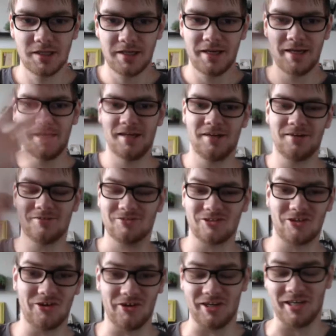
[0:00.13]
Hey, how's it
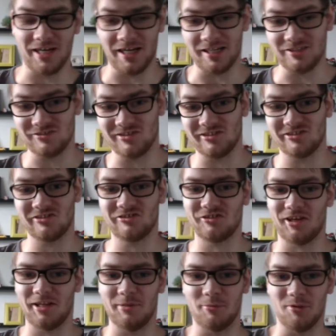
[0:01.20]
going guys? This is
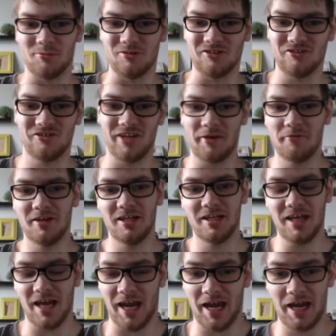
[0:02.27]
Asylum one 7
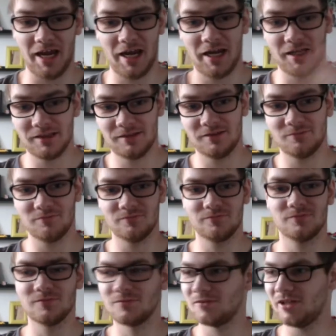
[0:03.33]
and
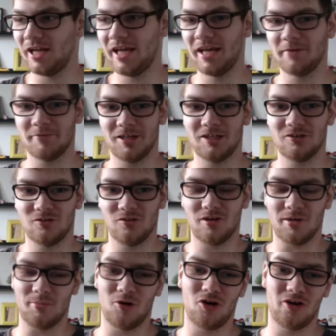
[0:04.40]
today I'm gonna do
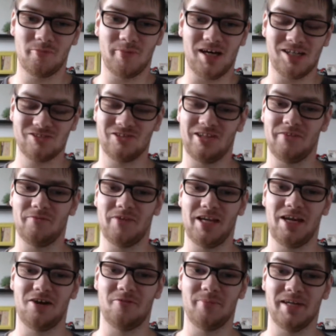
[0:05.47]
a more positive
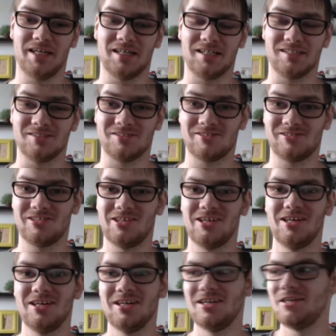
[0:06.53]
video because,
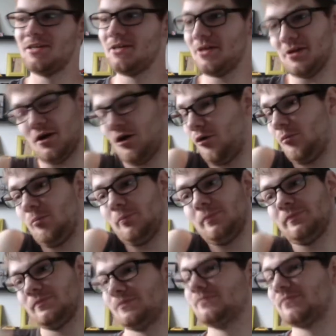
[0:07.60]
you know,
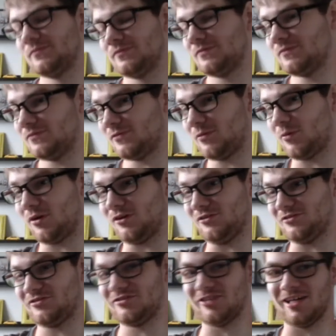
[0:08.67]
the
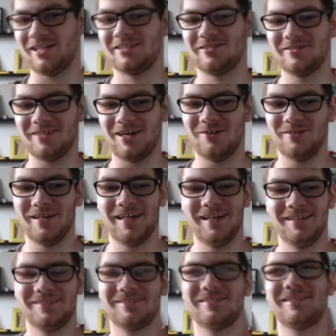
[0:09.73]
world sucks
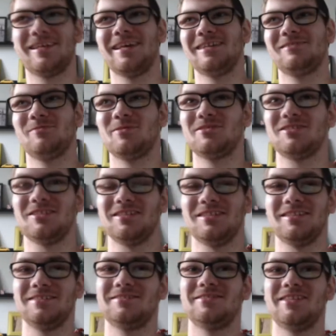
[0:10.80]
nowadays, especially in
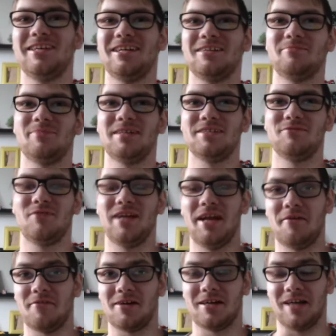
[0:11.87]
this year, but
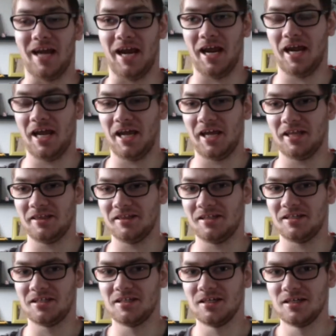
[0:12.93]
whatever.
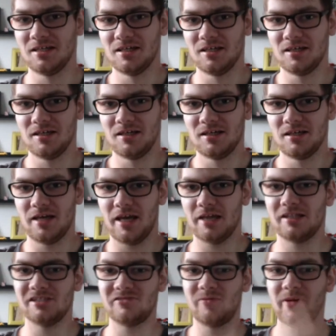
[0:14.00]
And in
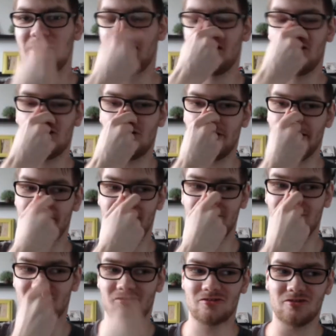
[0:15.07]
this video, I
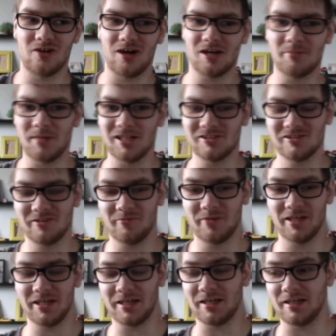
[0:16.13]
wanted to talk about
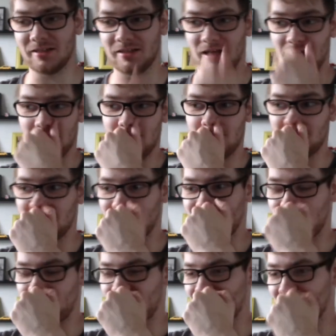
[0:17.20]
something uh, a little bit
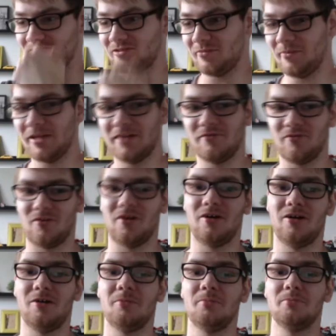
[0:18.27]
different, something
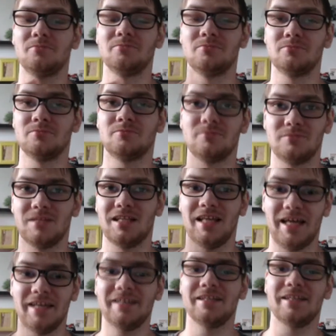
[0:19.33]
from the
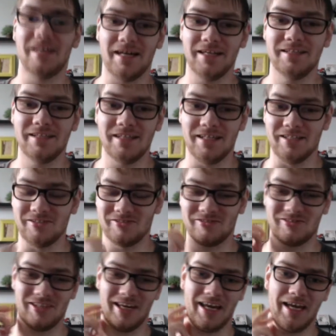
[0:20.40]
late
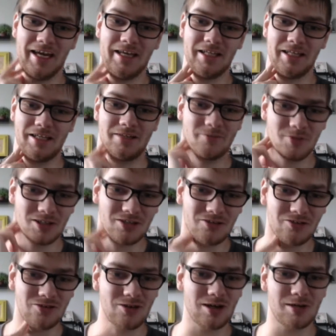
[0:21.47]
90s, and I wanted
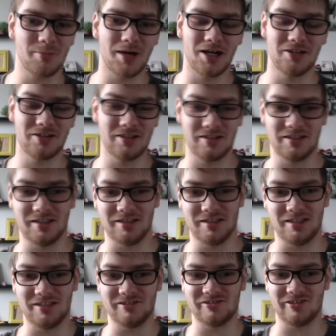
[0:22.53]
to talk about the, the
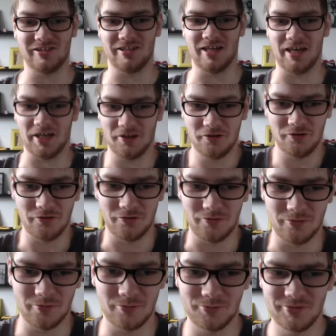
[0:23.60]

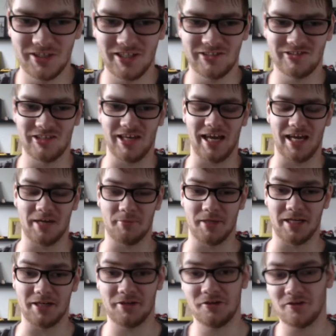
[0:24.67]
DCAU, DC
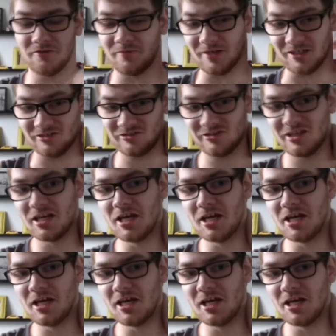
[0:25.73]
Animated Universe.